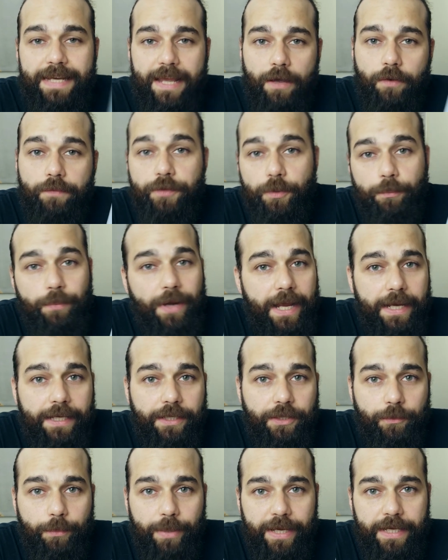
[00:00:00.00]
Now, if you're
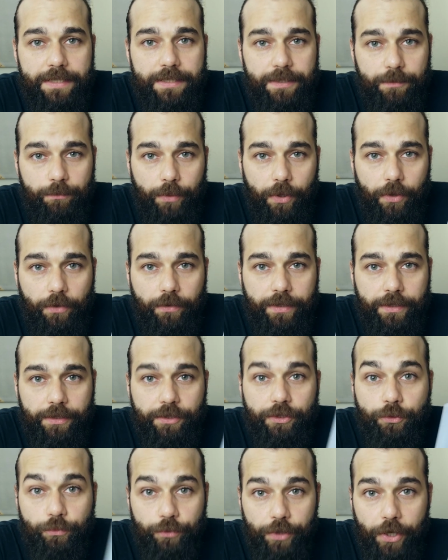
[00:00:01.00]
buying your paints in bulk,
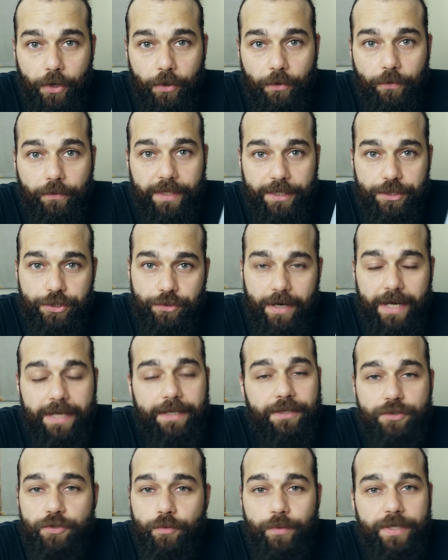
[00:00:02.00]
you know that
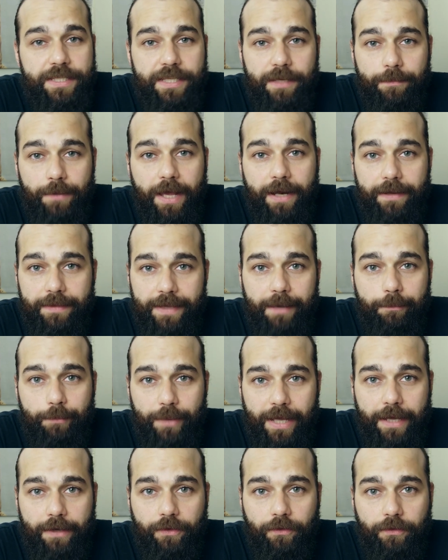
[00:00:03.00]
trying to squeeze them out of that
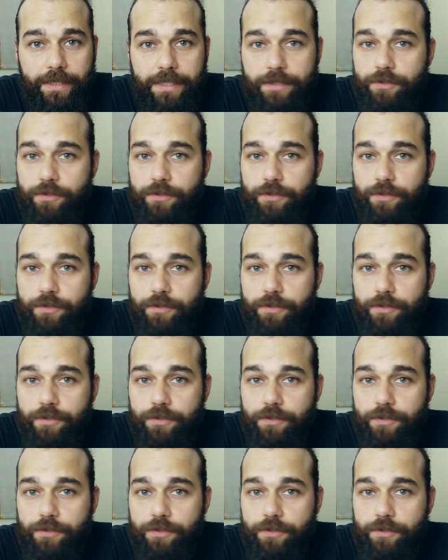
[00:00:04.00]
bottle